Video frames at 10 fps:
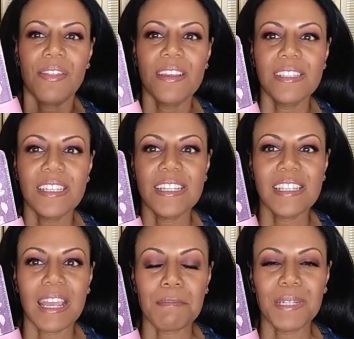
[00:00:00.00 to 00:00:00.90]
This
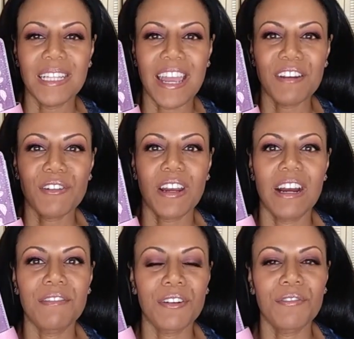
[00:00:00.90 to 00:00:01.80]
is a planner
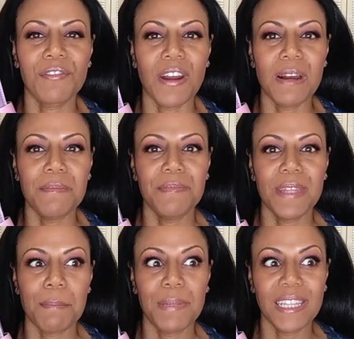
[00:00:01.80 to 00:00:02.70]
cover
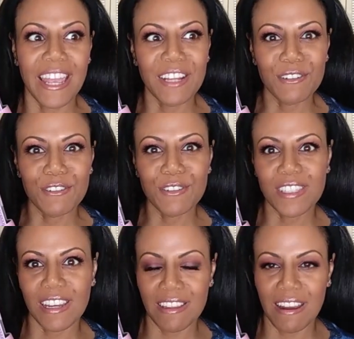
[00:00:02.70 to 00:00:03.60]
from
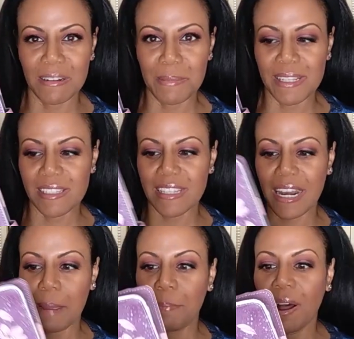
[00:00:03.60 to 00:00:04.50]
Planners Anonymous,
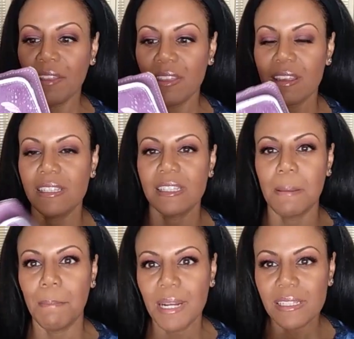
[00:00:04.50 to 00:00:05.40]
and I bought this
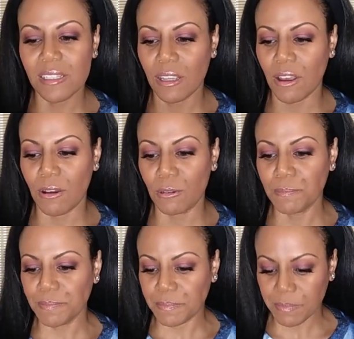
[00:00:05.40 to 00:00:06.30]
months ago.